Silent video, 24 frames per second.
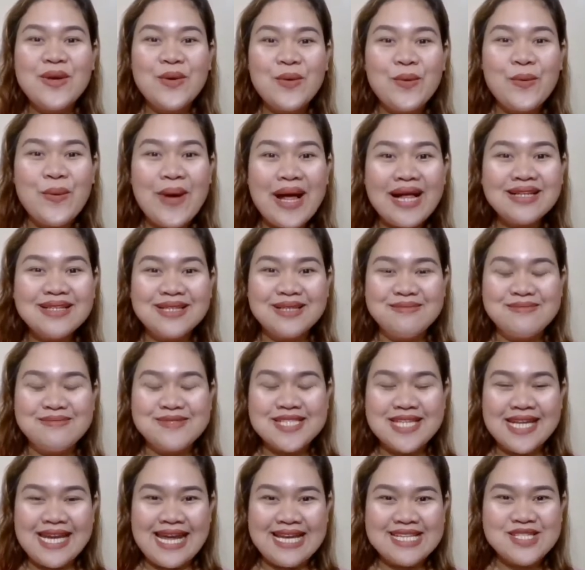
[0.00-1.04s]
Welcome to
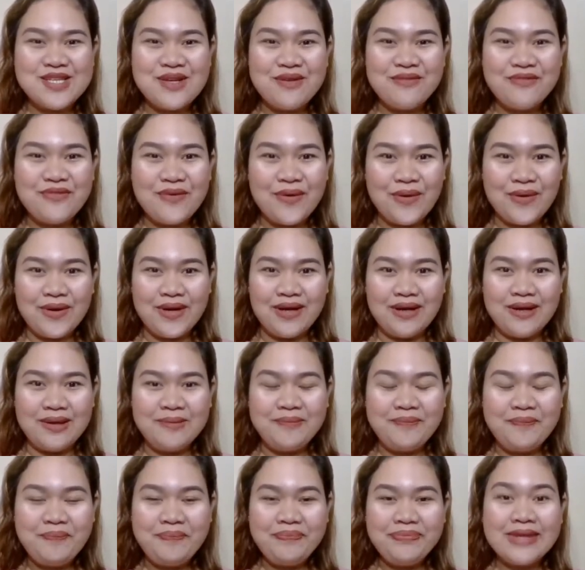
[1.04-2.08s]
Lesson 4.
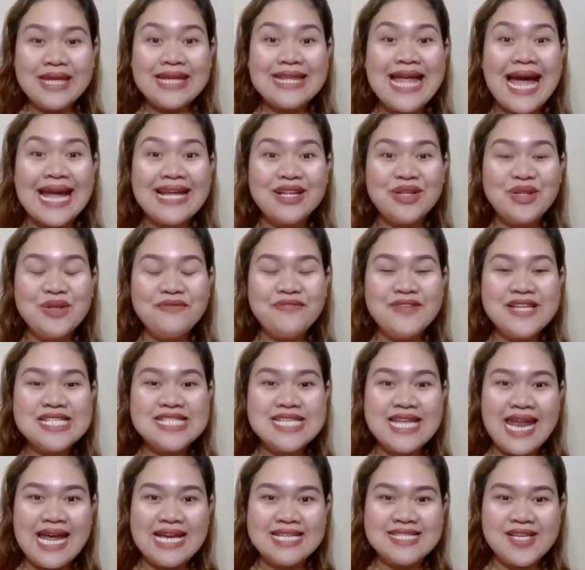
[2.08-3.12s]
The title of this
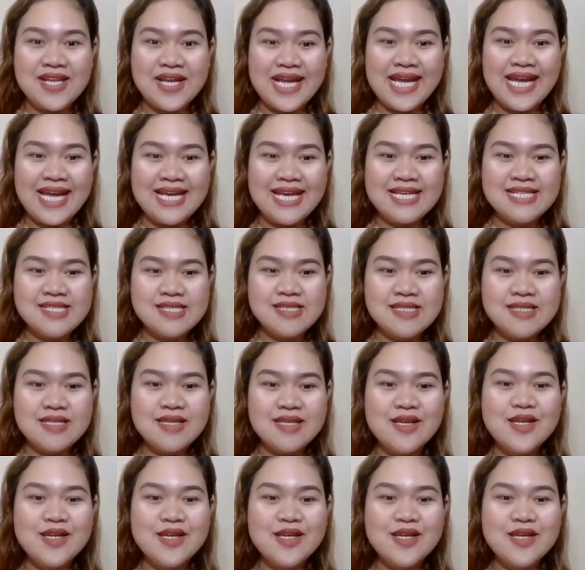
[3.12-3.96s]
lesson is